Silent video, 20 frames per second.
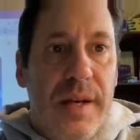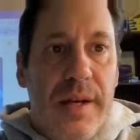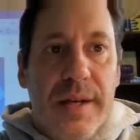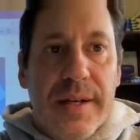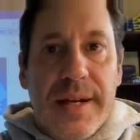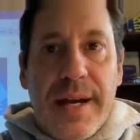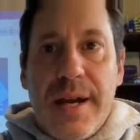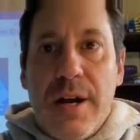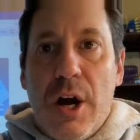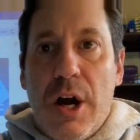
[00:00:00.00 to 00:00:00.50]

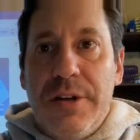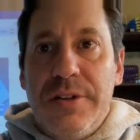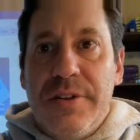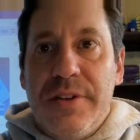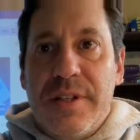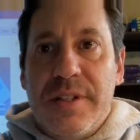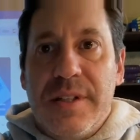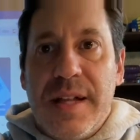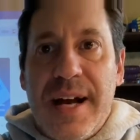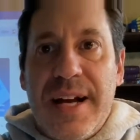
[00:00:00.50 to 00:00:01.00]
Okay, under
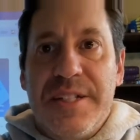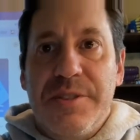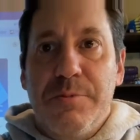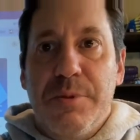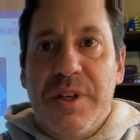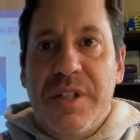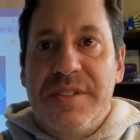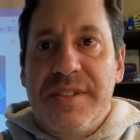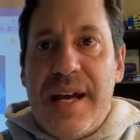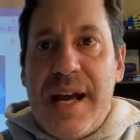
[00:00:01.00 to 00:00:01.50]
the
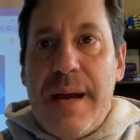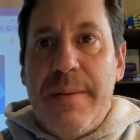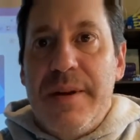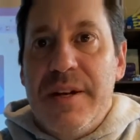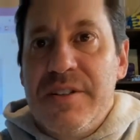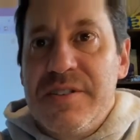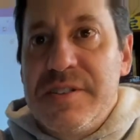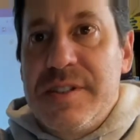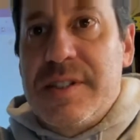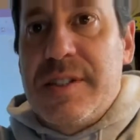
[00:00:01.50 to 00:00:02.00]
Classworks tab,
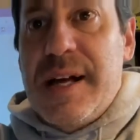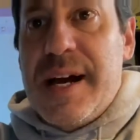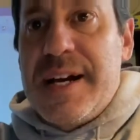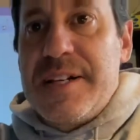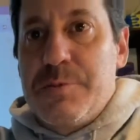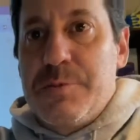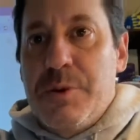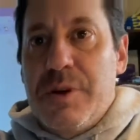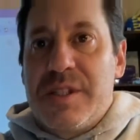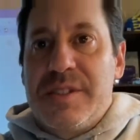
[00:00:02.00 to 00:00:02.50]
here's the
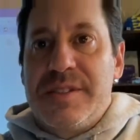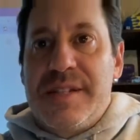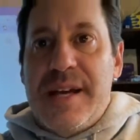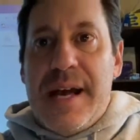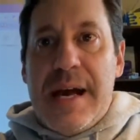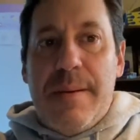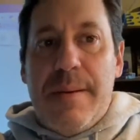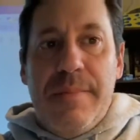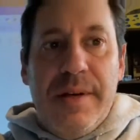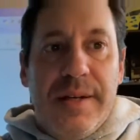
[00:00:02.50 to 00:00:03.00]
Classworks
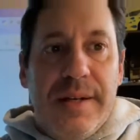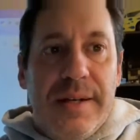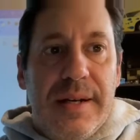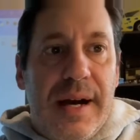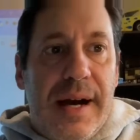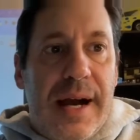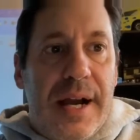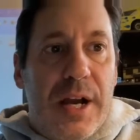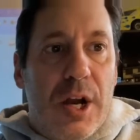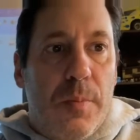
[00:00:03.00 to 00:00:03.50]
tab.
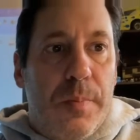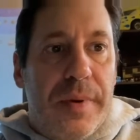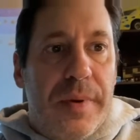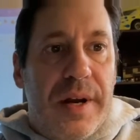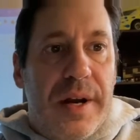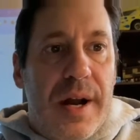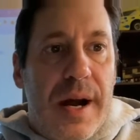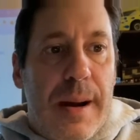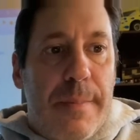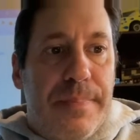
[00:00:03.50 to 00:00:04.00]
I open
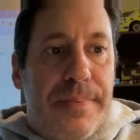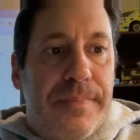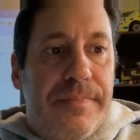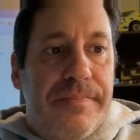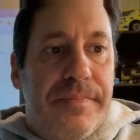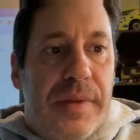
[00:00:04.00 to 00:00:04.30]
it up.